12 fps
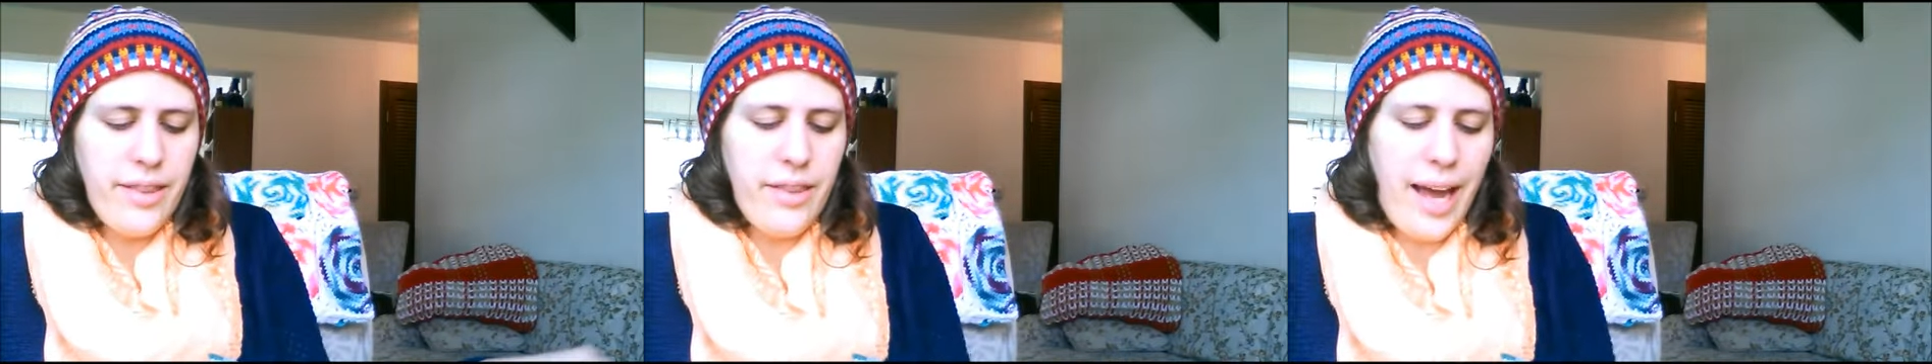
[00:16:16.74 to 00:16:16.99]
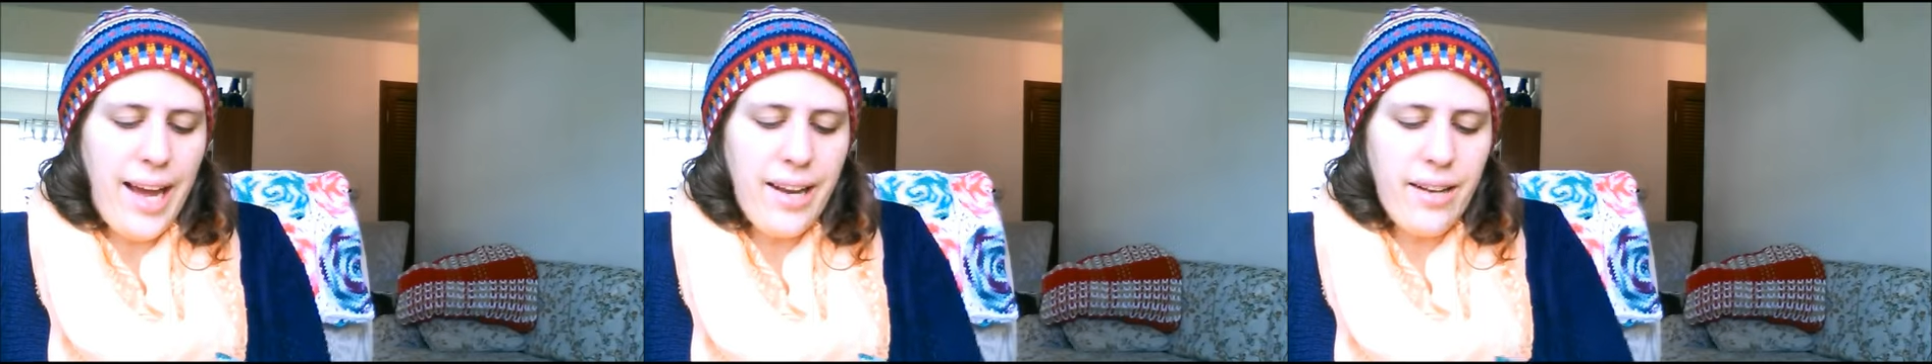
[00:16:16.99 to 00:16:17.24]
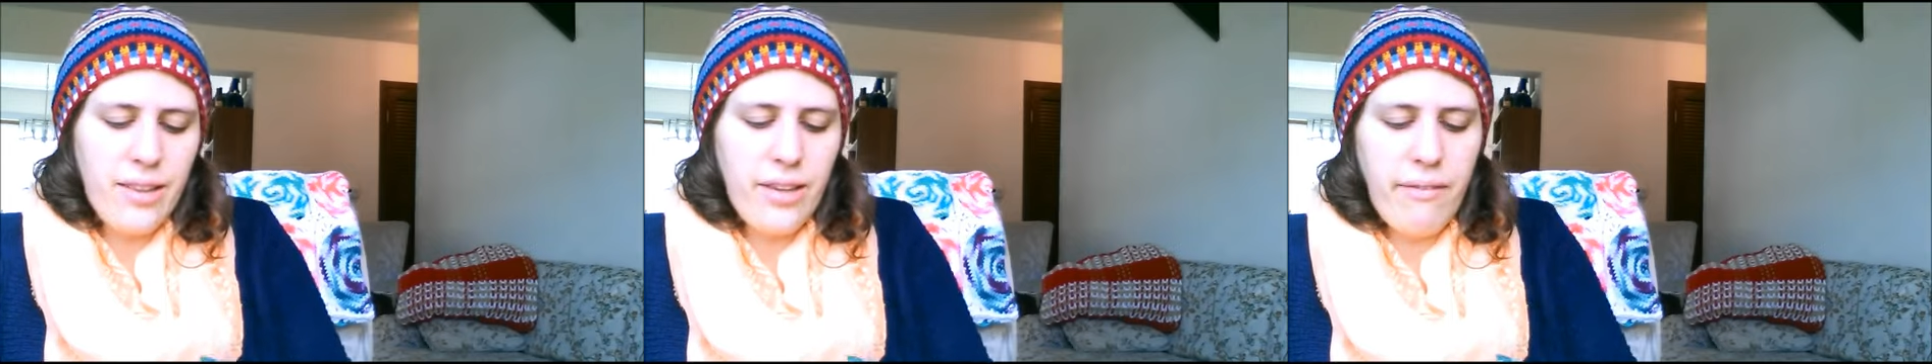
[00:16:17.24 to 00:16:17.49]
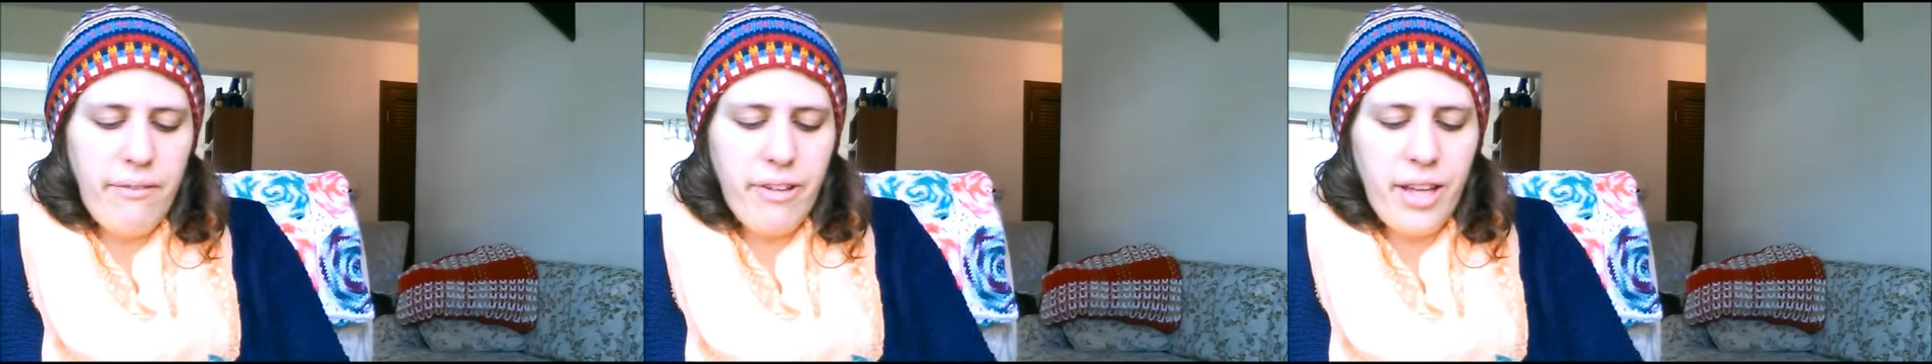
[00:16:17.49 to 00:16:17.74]
that
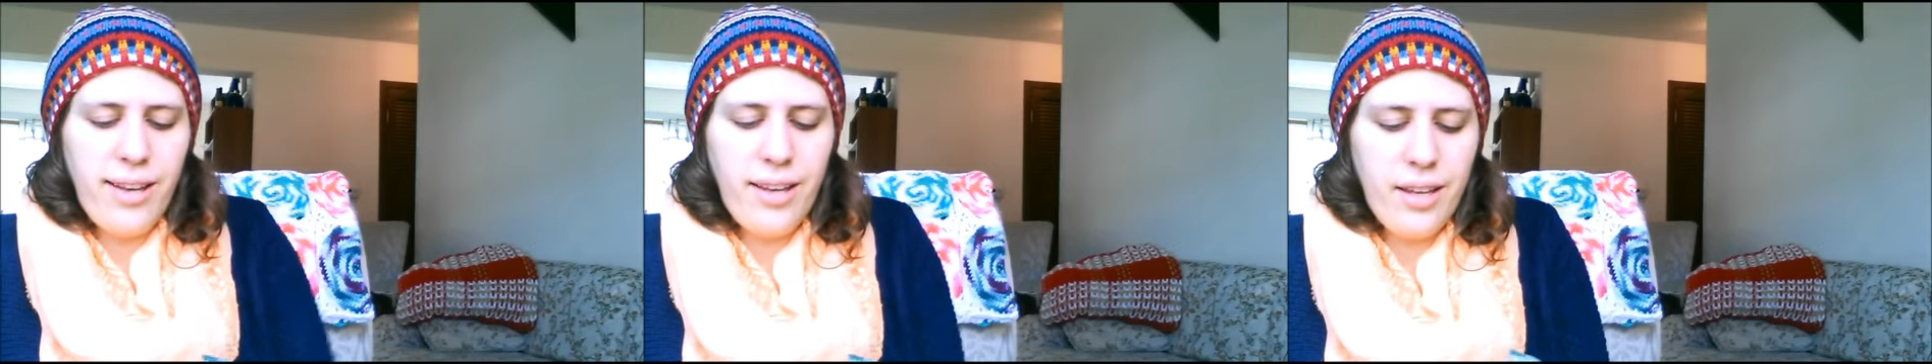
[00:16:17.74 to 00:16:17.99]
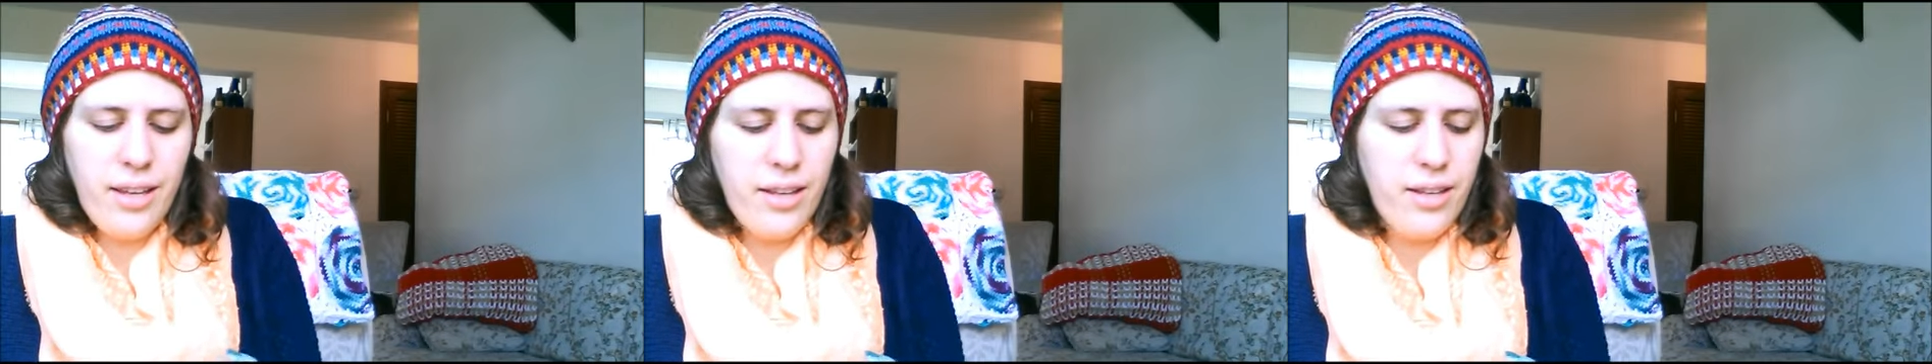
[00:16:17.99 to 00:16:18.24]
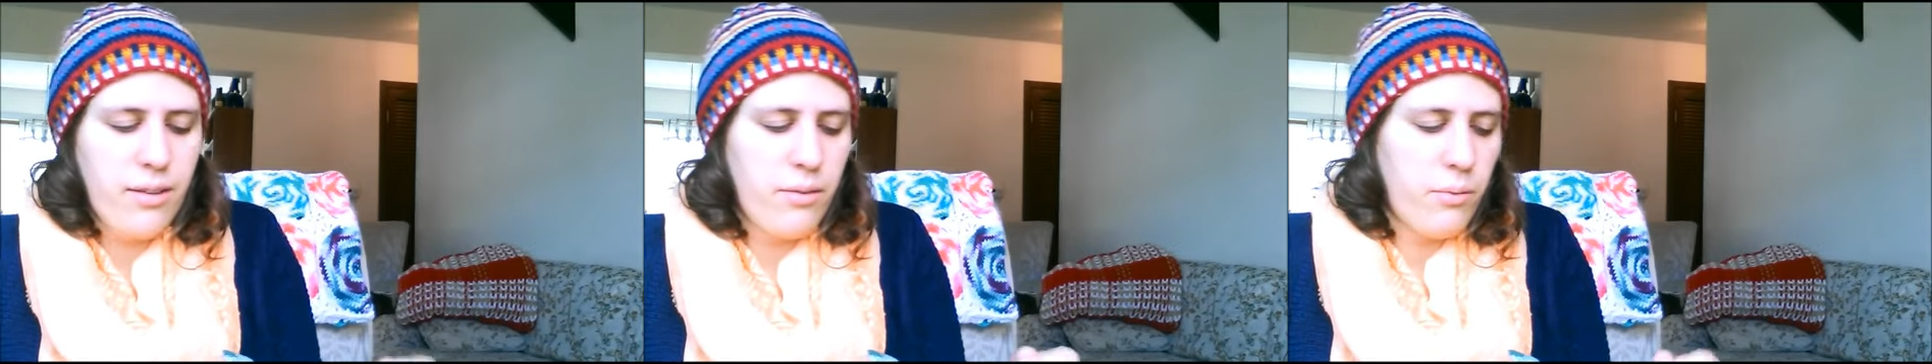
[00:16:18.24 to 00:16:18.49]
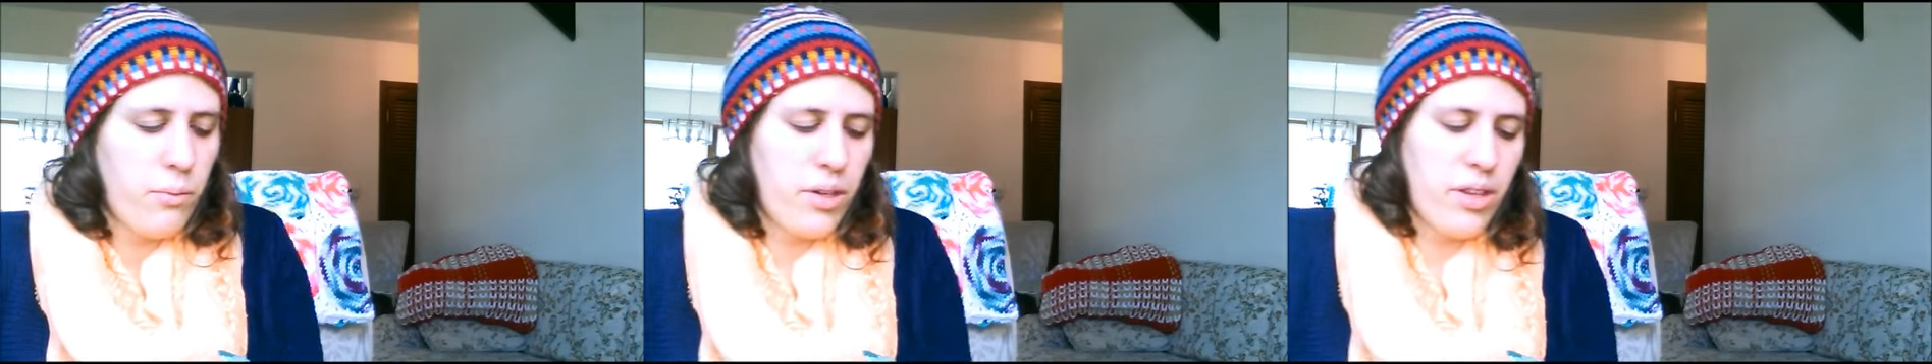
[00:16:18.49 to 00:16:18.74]
lovely,
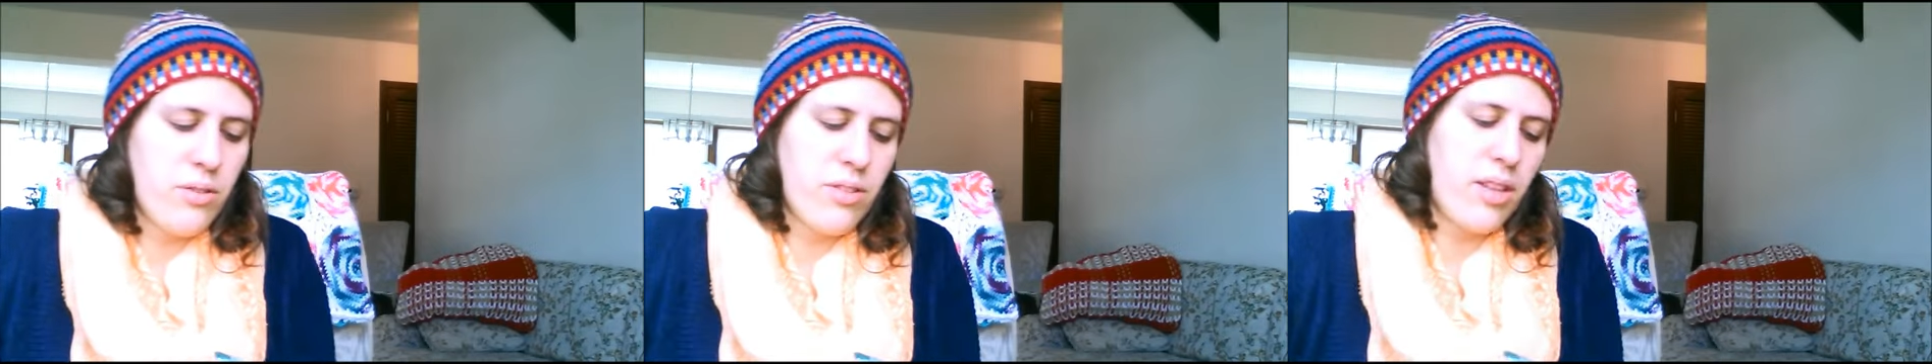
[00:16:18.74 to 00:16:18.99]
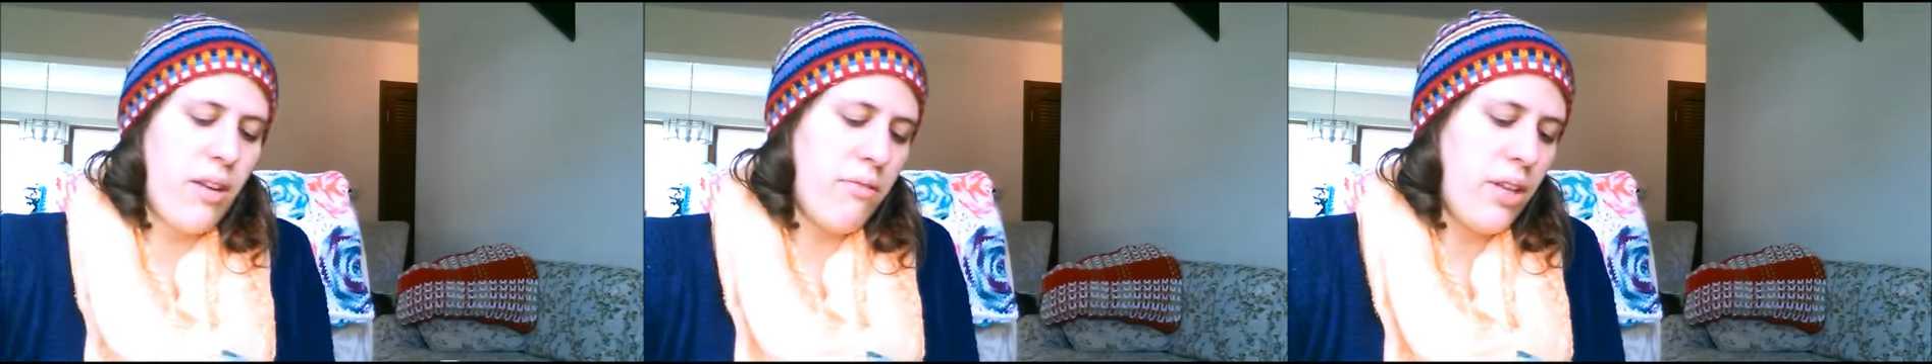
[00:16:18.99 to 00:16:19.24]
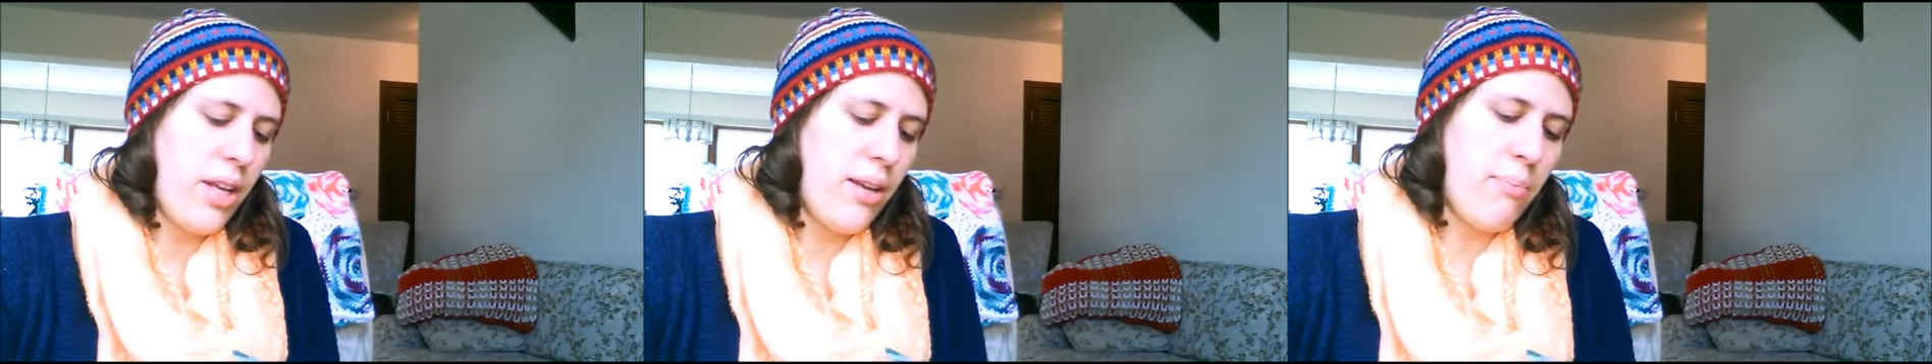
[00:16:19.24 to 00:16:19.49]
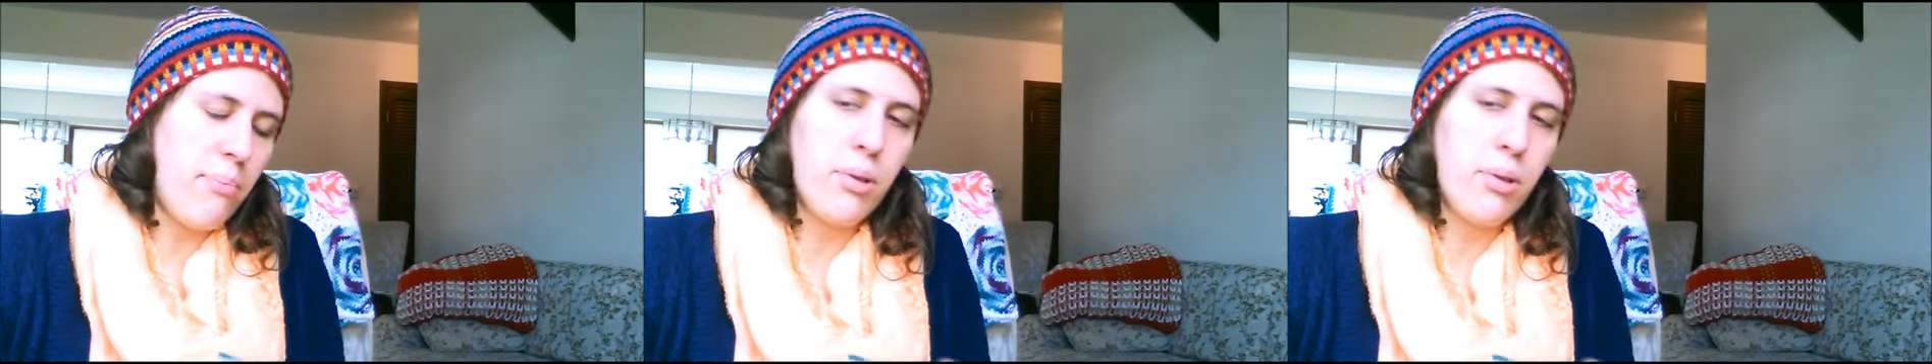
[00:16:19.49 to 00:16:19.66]
one of those lovely